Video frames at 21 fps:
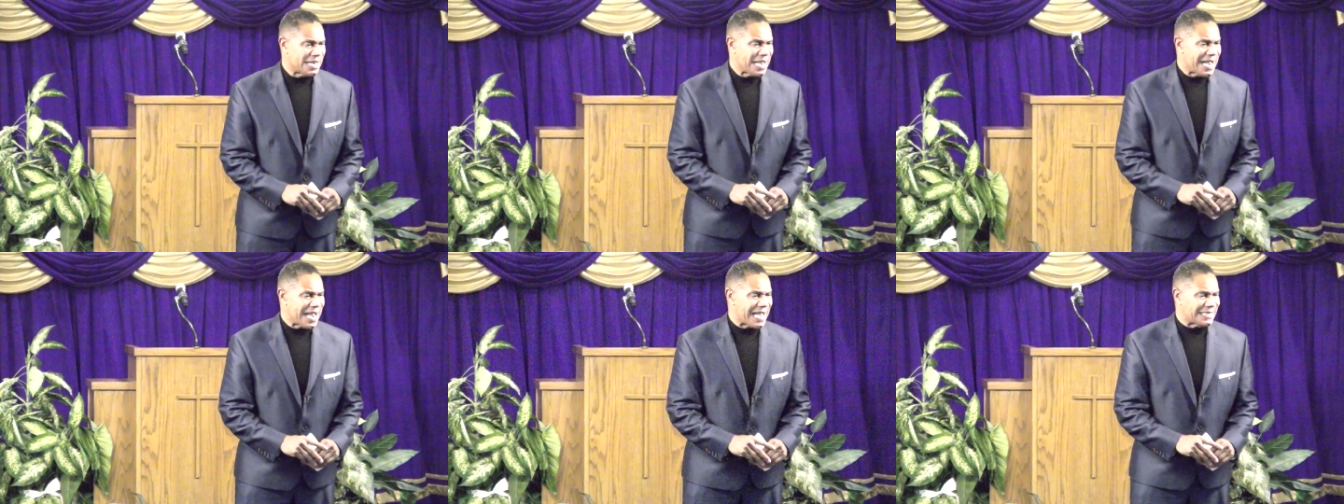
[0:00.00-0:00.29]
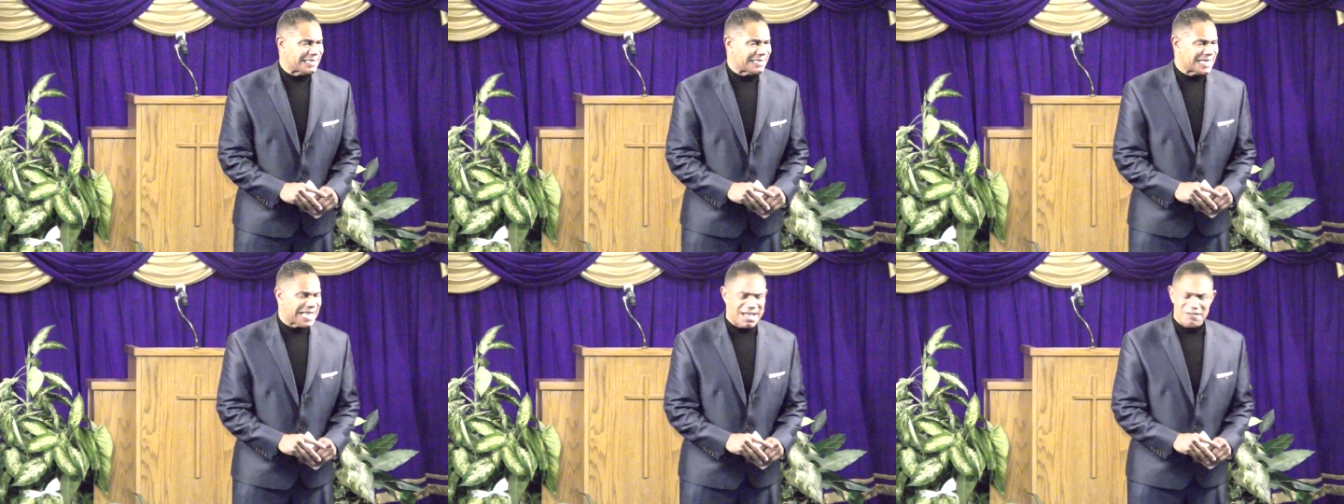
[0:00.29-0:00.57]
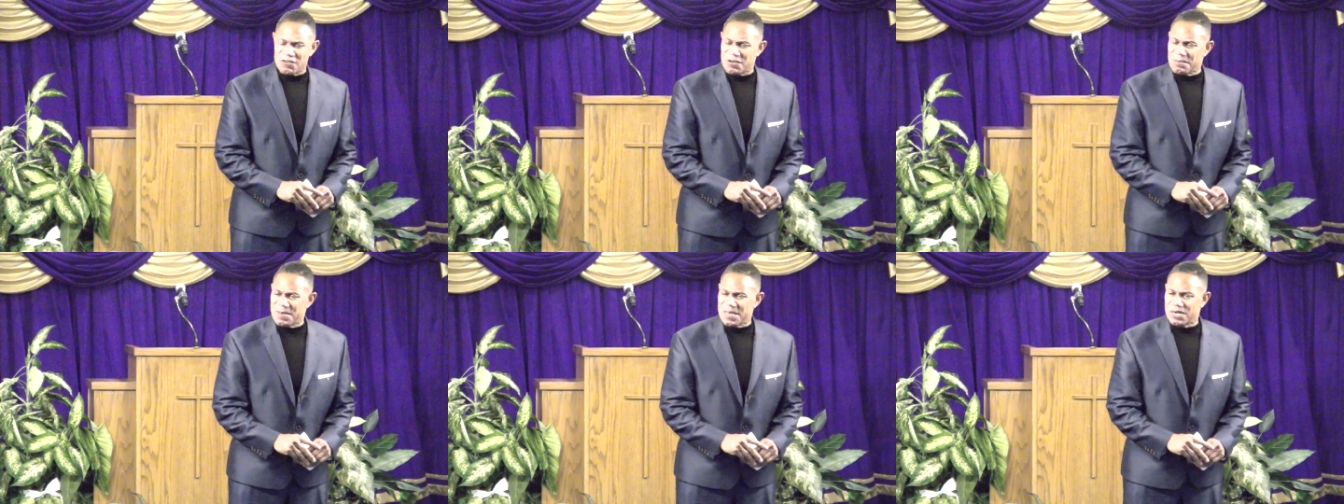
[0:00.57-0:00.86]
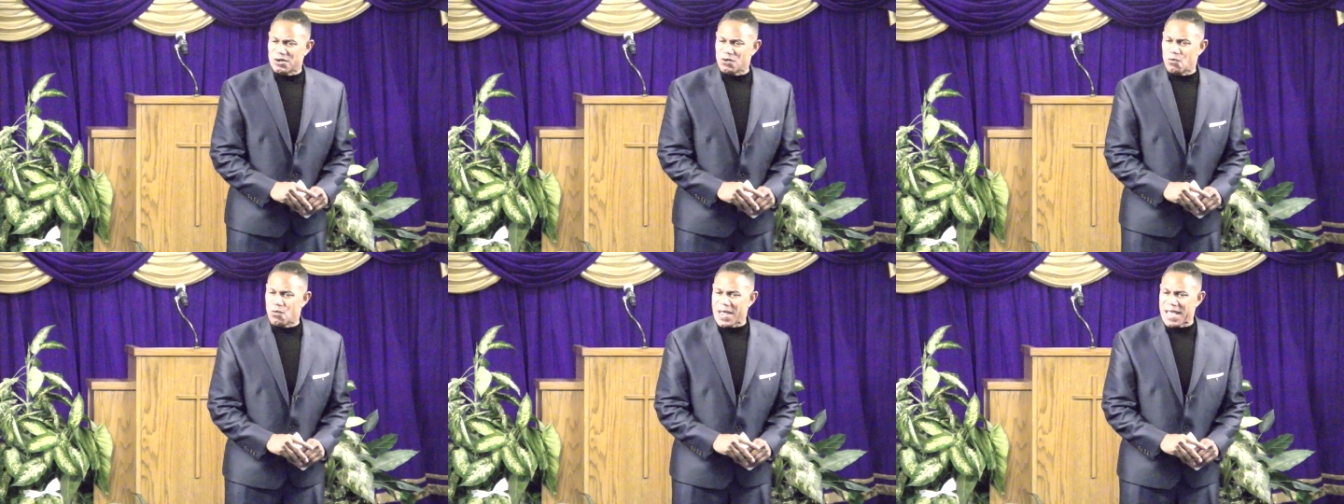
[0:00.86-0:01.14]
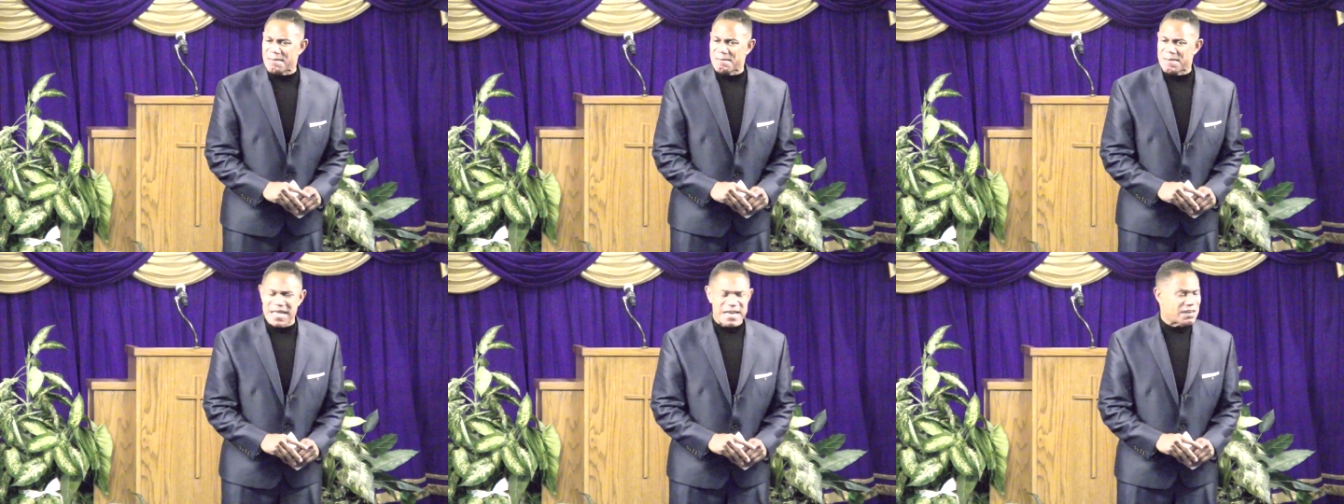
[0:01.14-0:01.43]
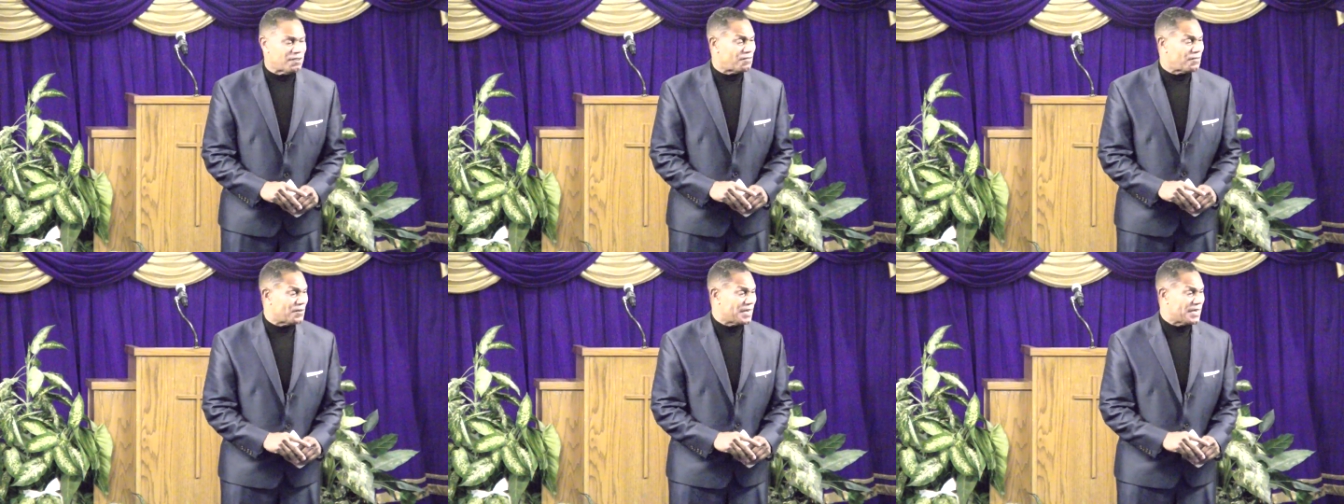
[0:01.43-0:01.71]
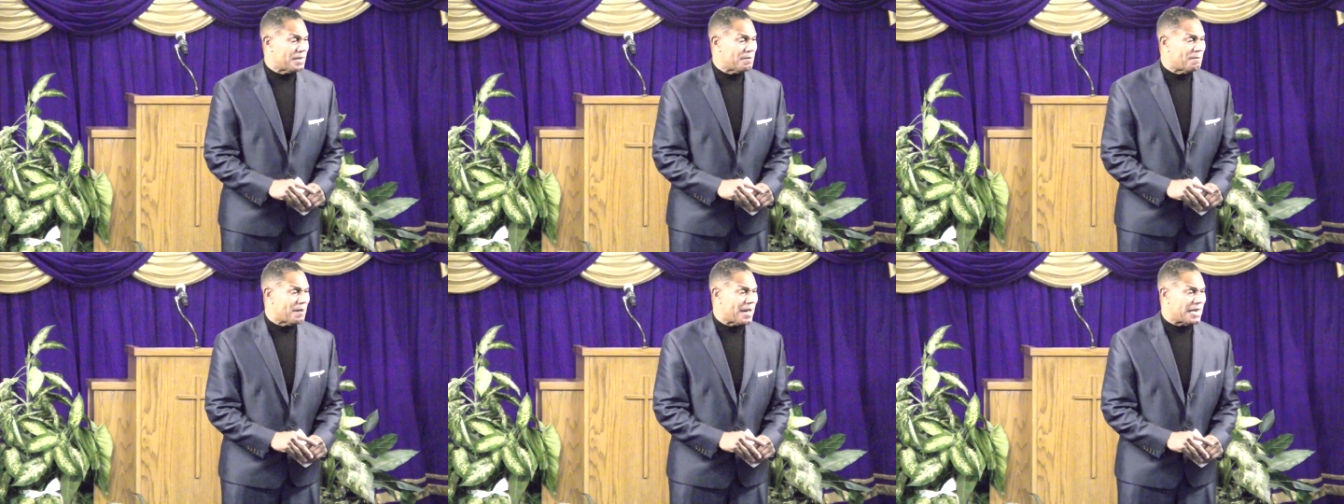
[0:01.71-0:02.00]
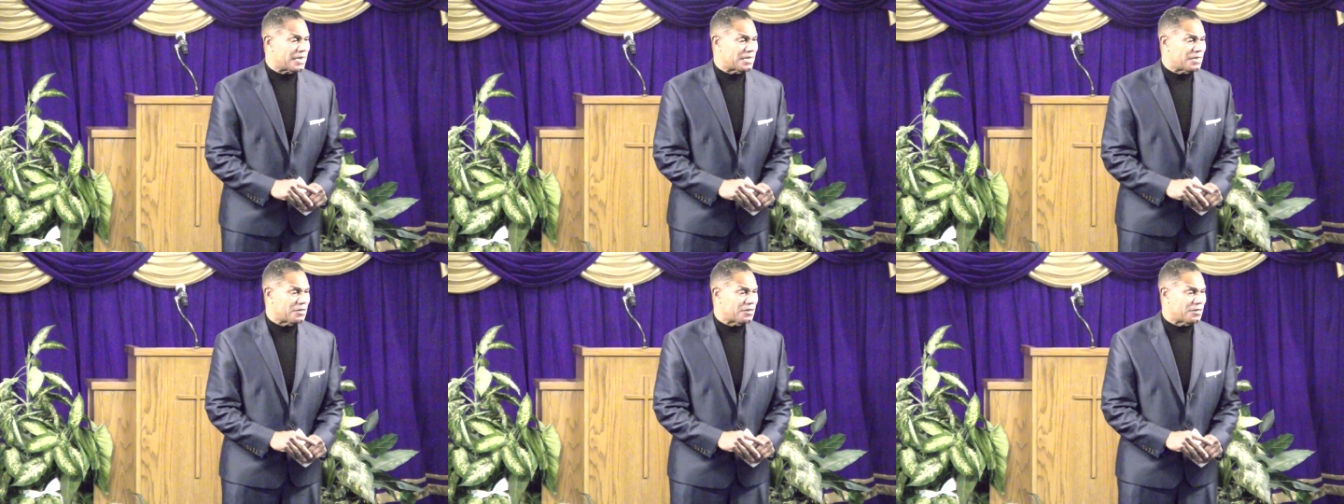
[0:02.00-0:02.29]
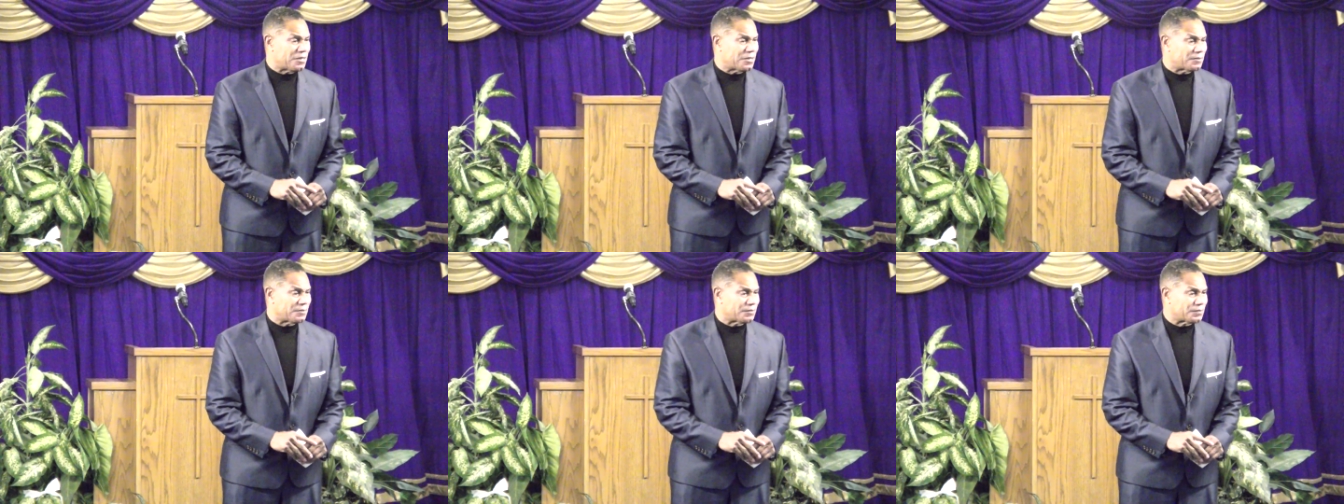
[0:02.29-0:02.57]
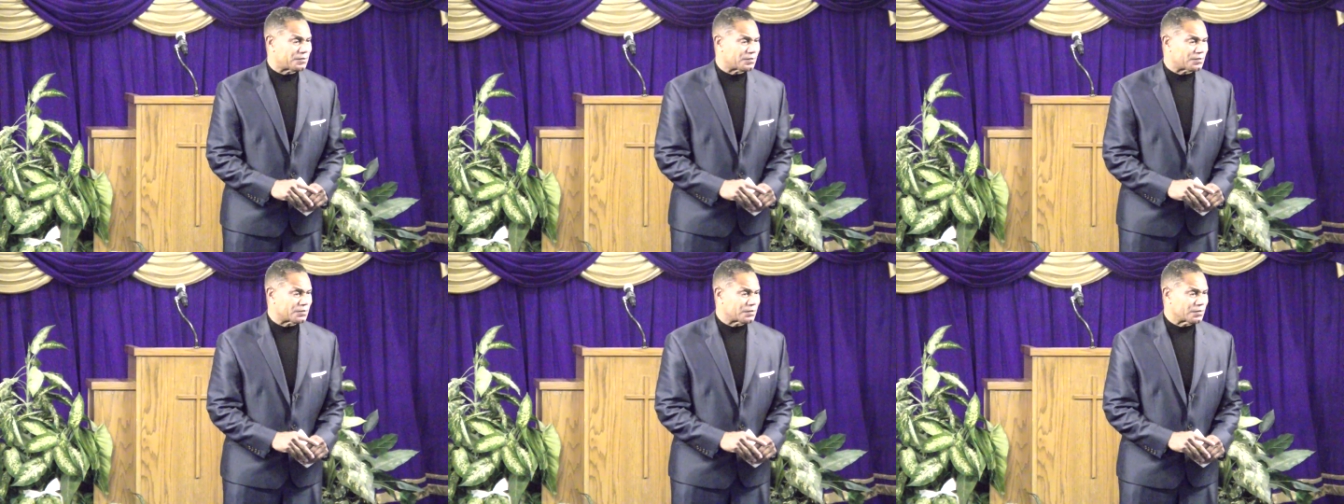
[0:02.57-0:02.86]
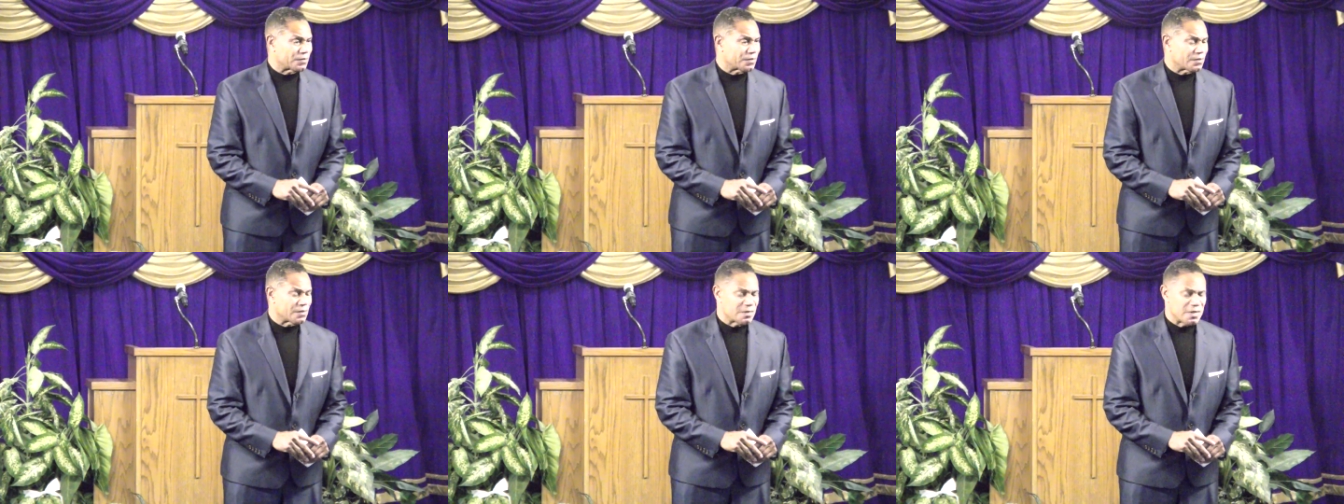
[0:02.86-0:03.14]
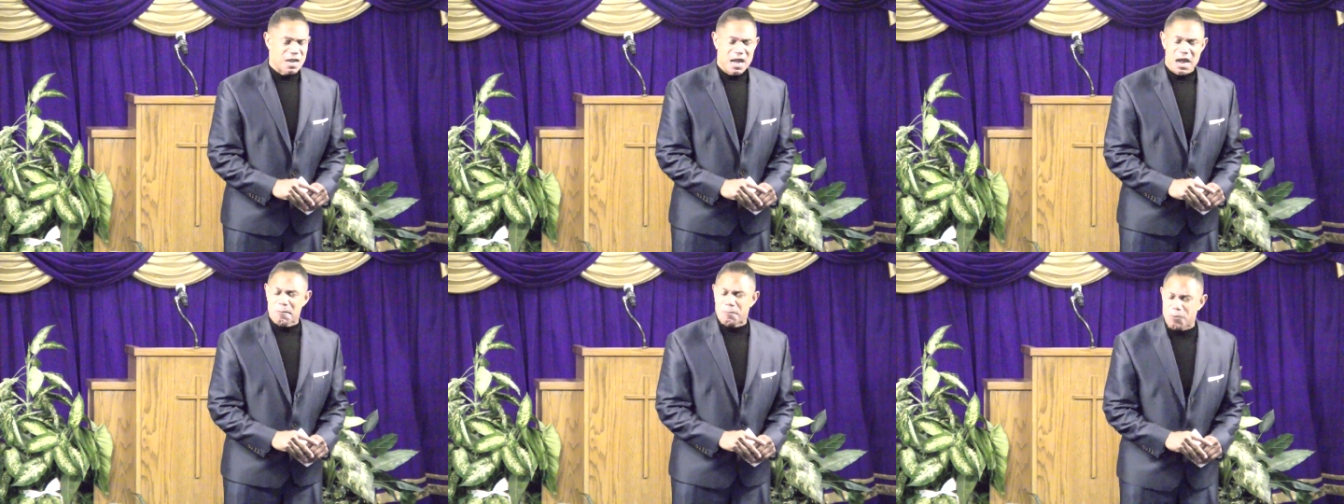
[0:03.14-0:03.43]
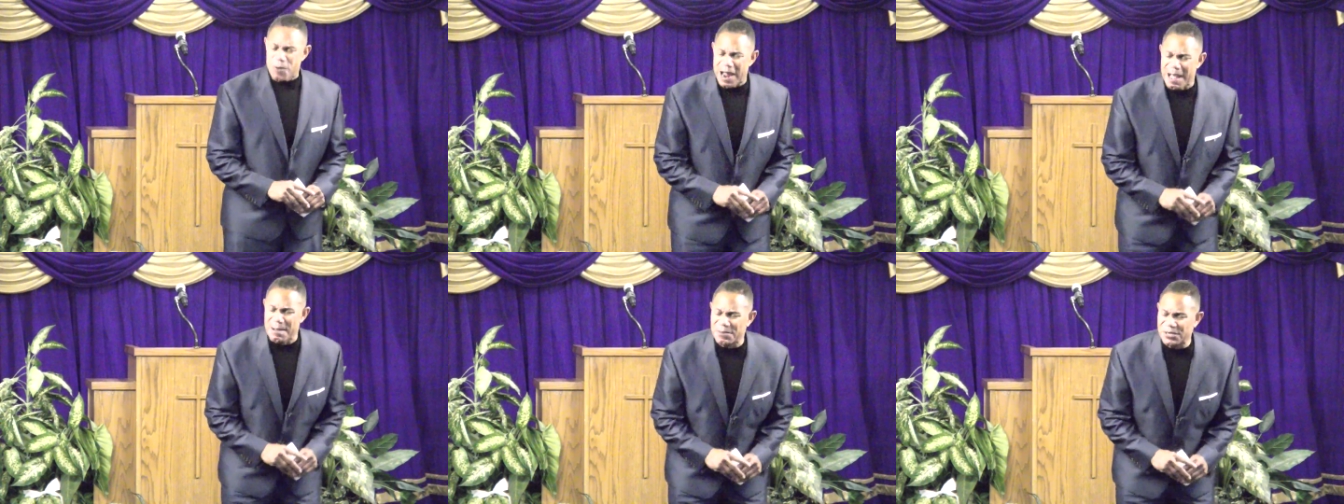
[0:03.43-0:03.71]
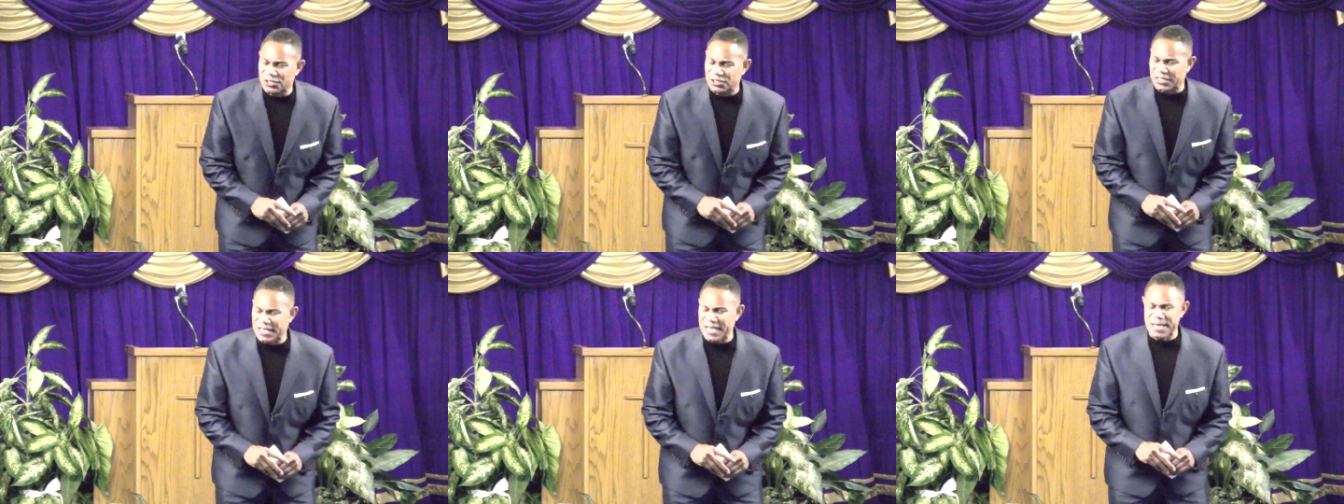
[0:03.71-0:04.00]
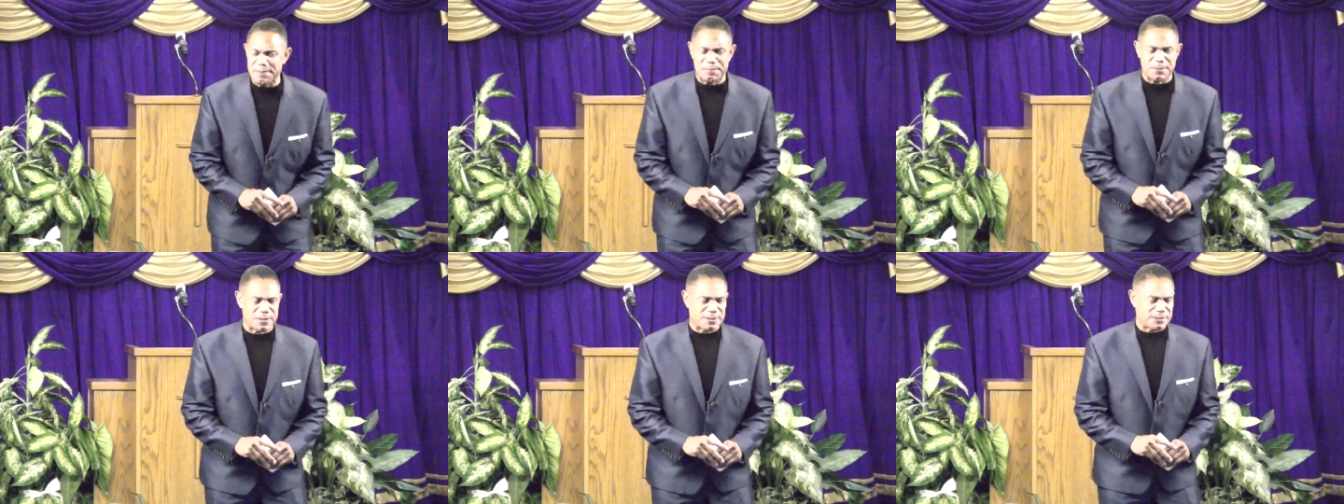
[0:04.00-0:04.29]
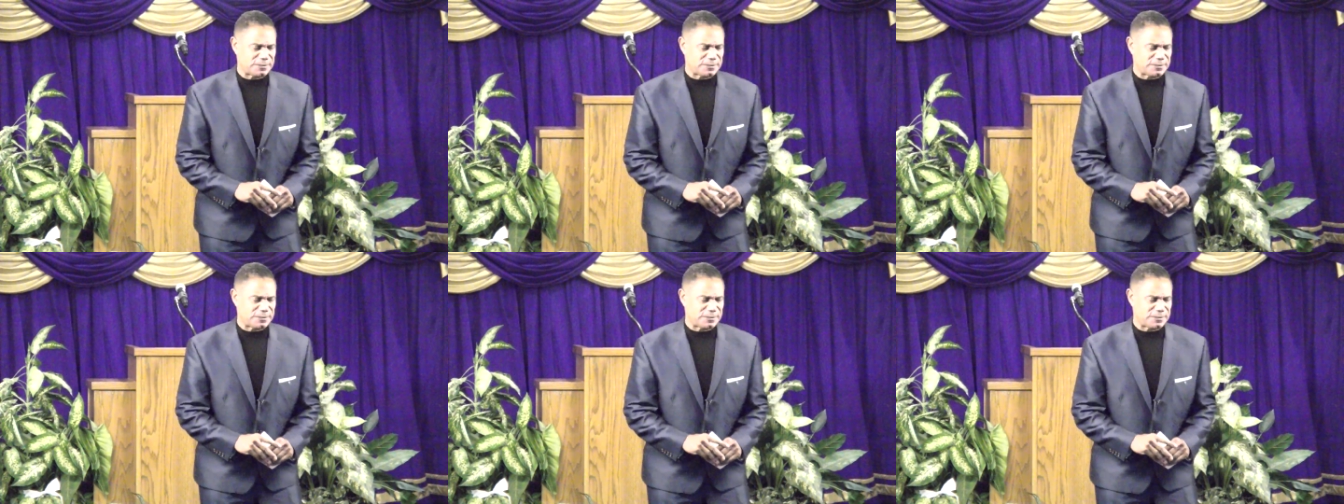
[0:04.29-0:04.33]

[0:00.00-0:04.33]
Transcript: Has He ever been a way maker for anybody in here? A promise keeper,